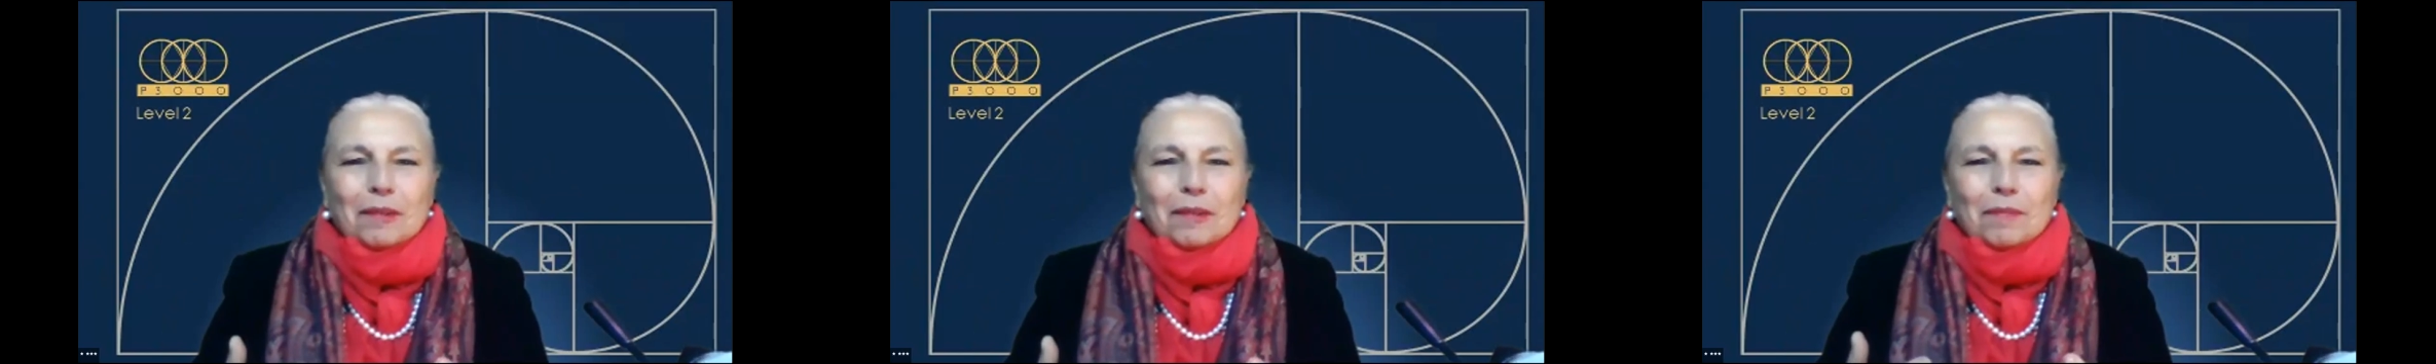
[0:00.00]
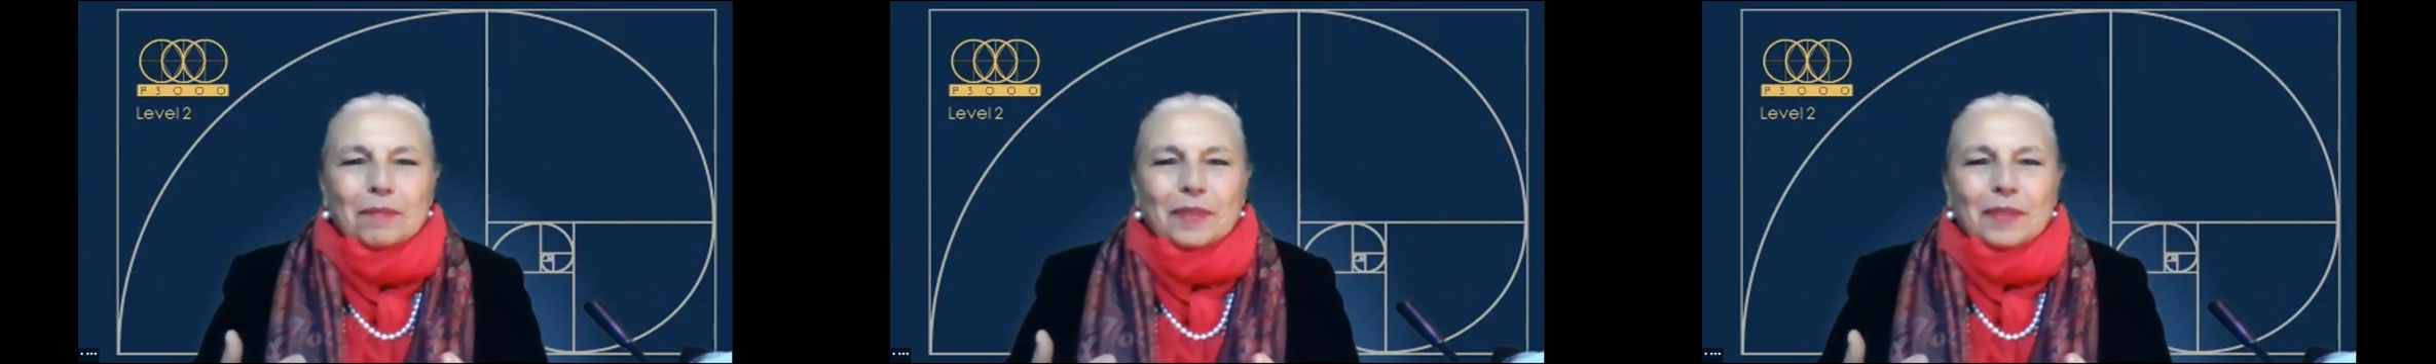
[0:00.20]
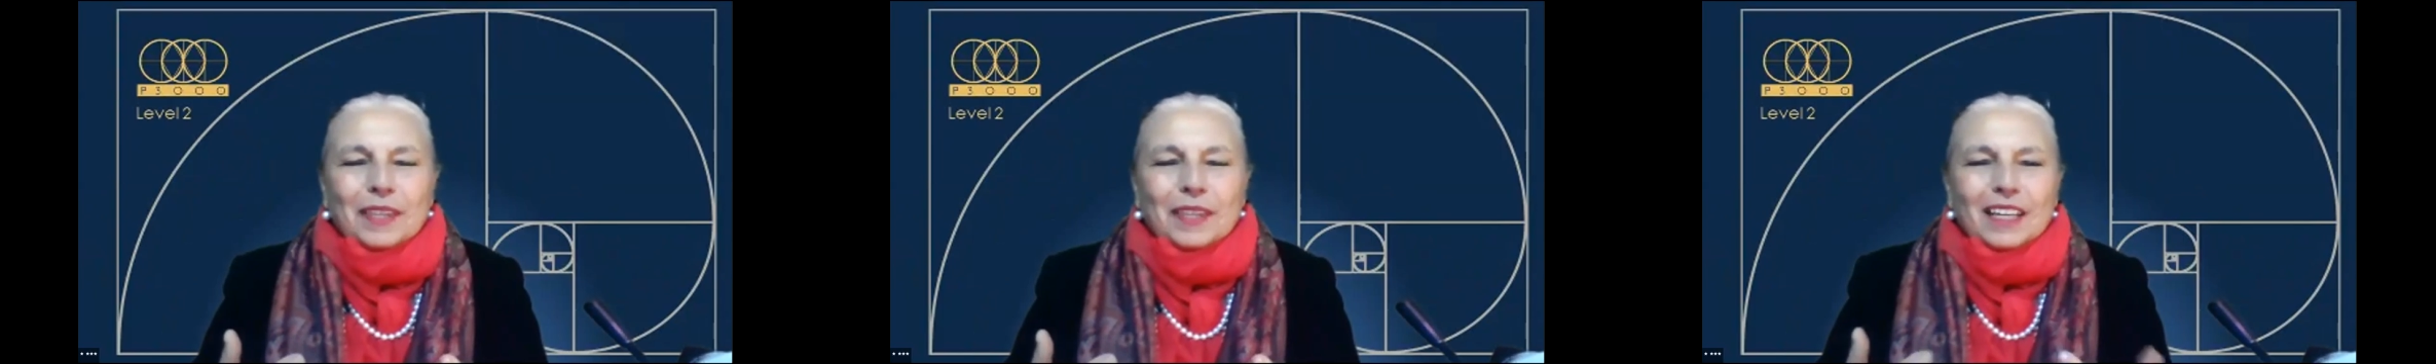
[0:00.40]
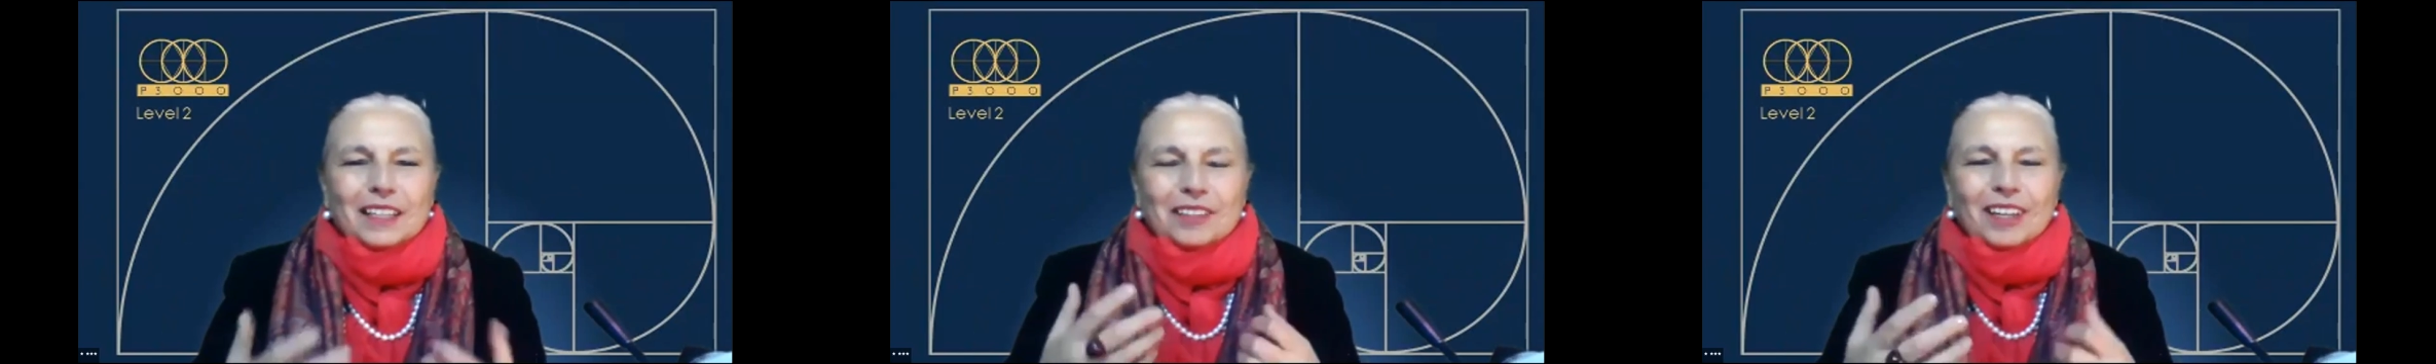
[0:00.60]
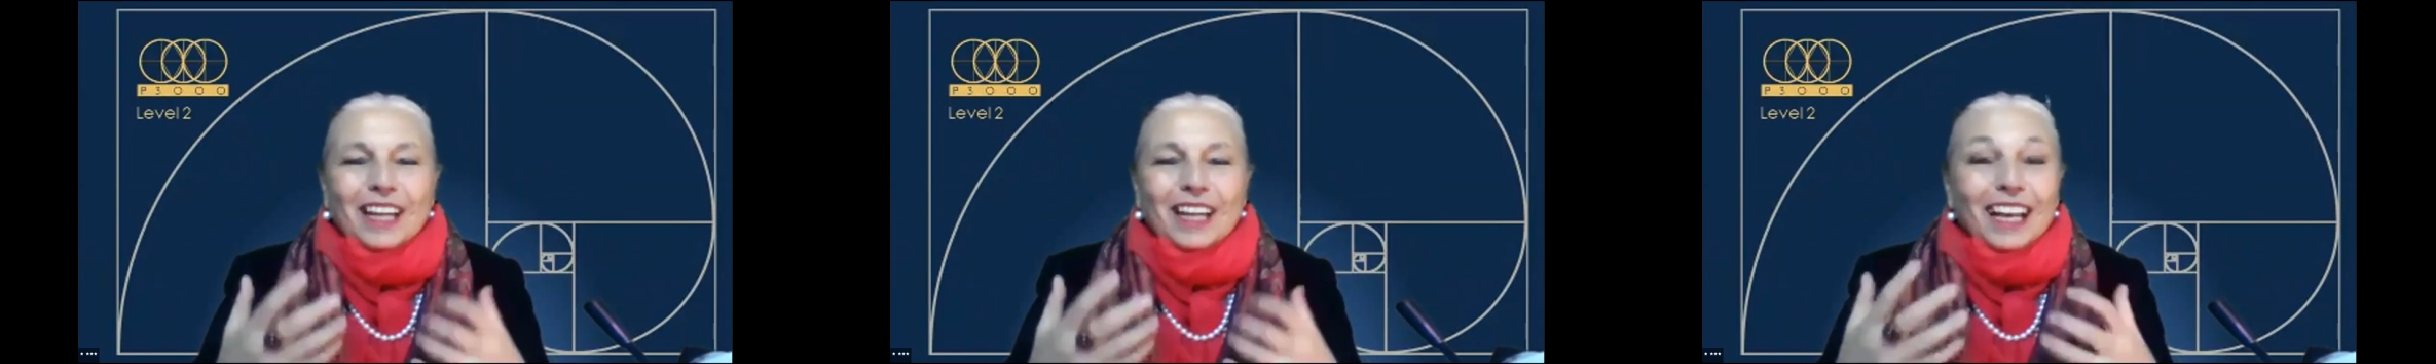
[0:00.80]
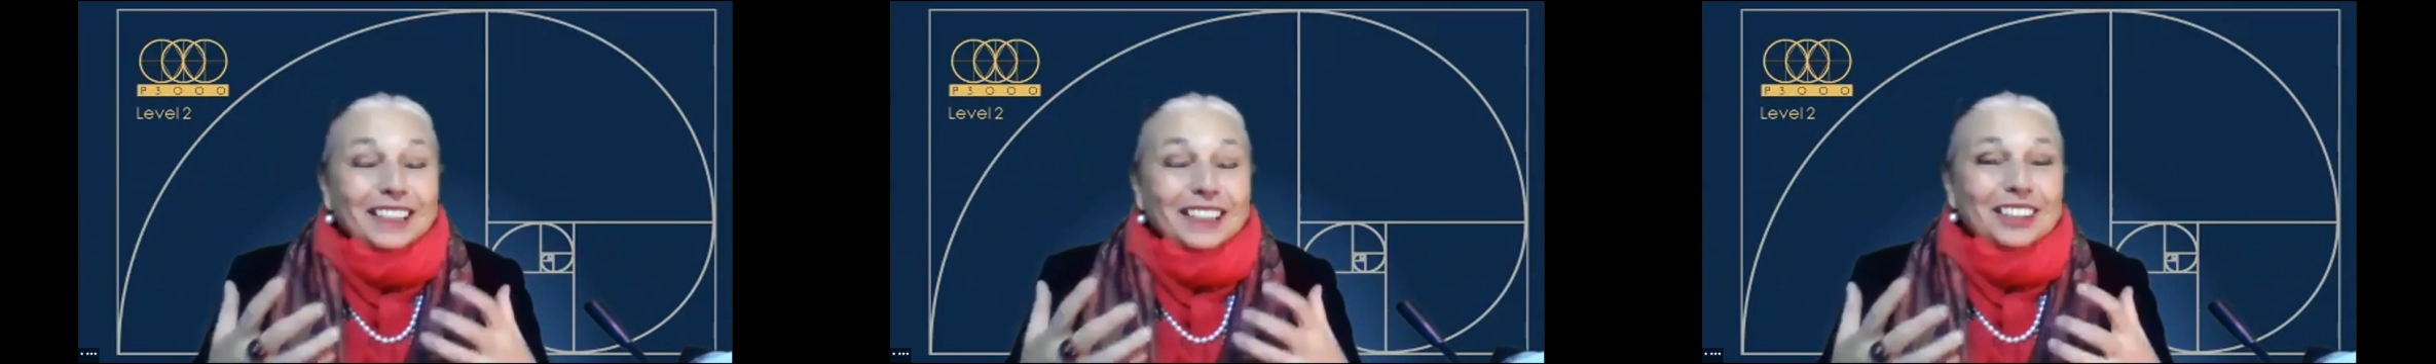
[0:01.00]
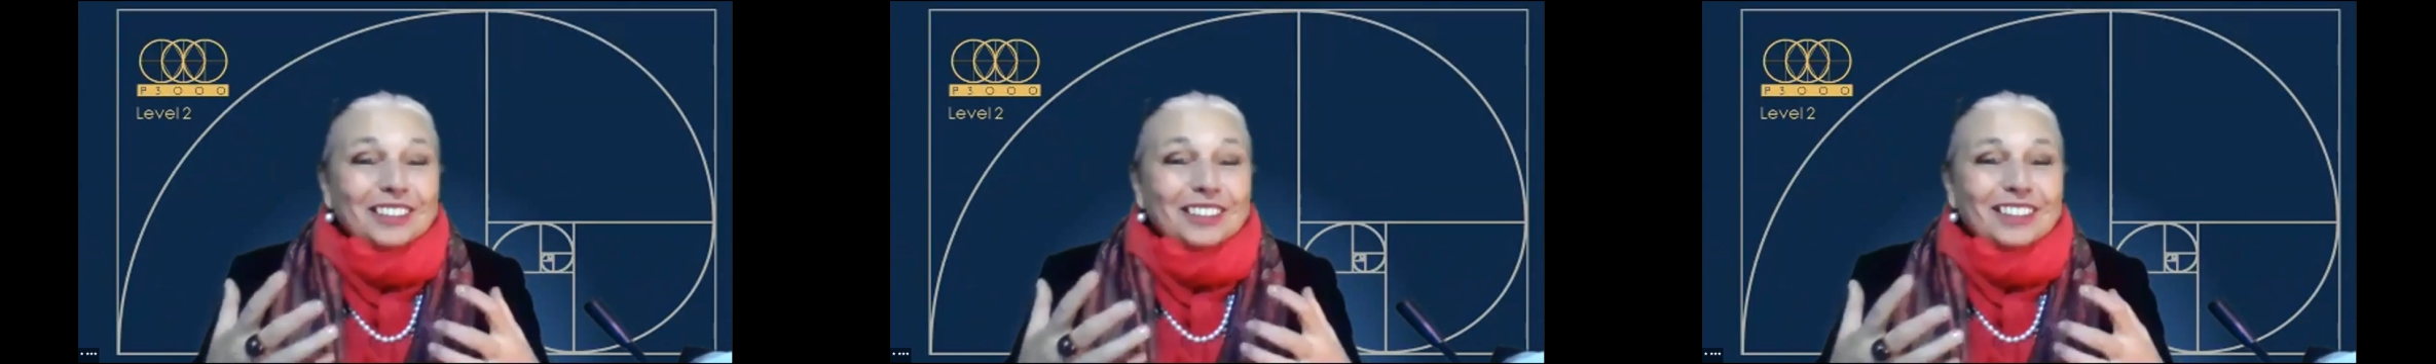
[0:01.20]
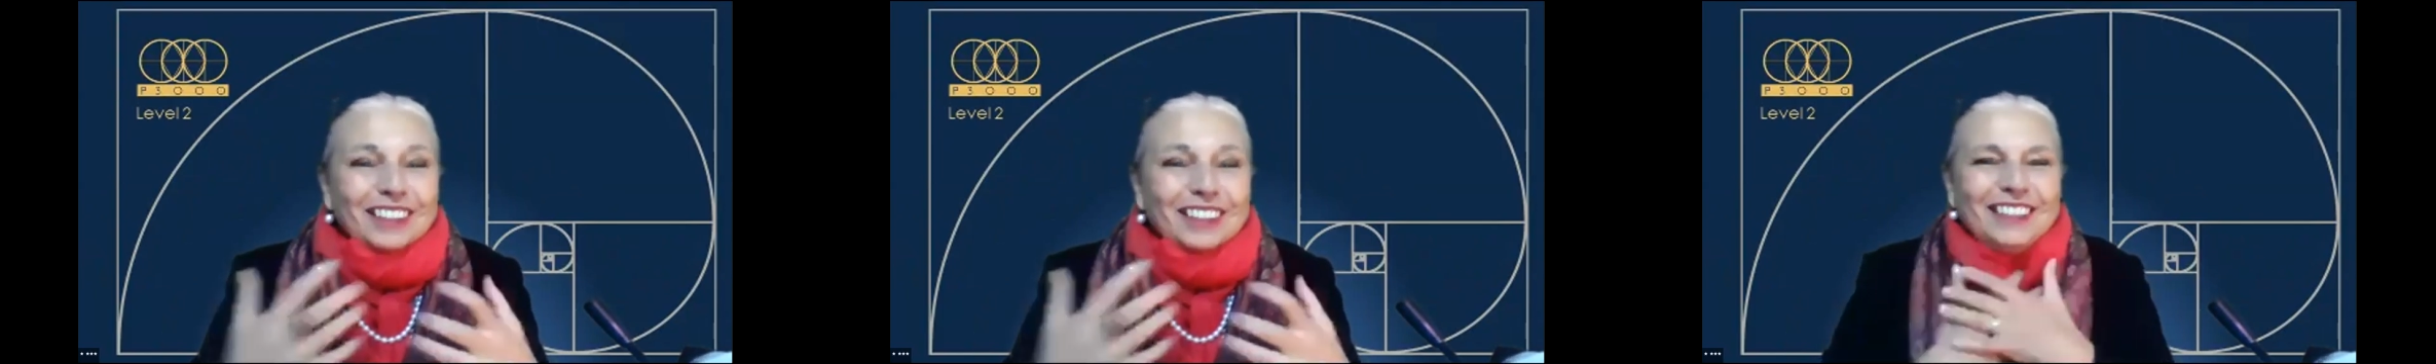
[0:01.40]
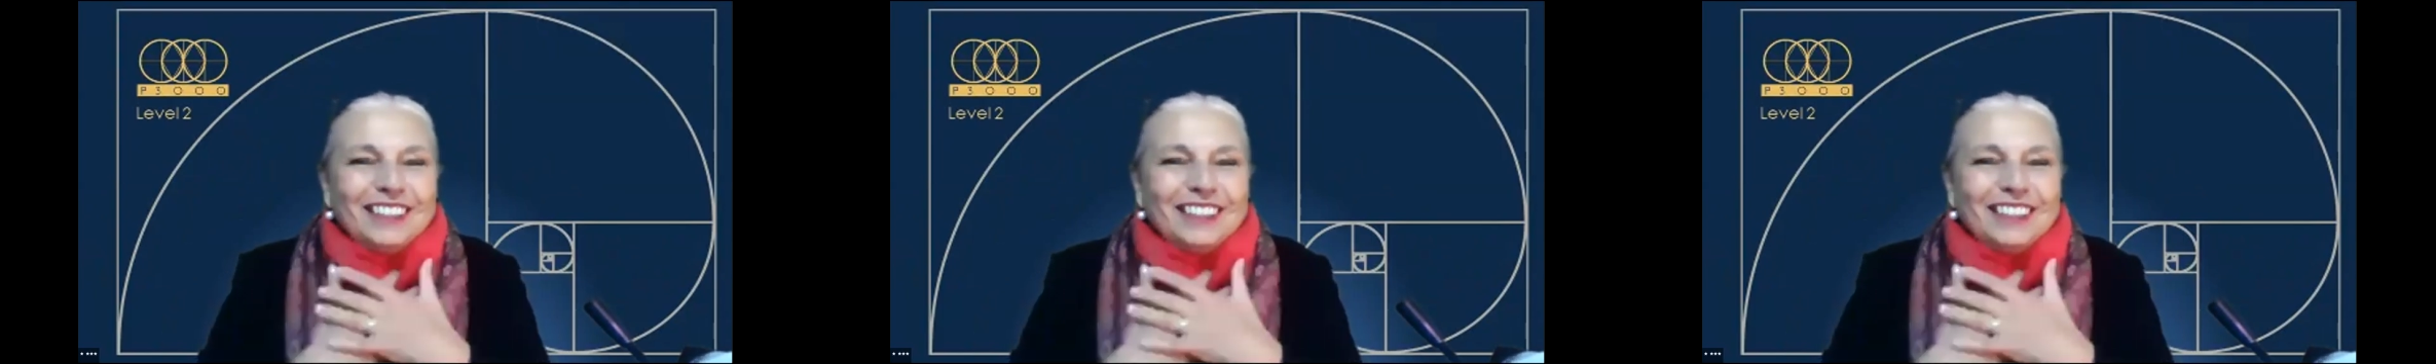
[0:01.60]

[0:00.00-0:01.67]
But then the last tool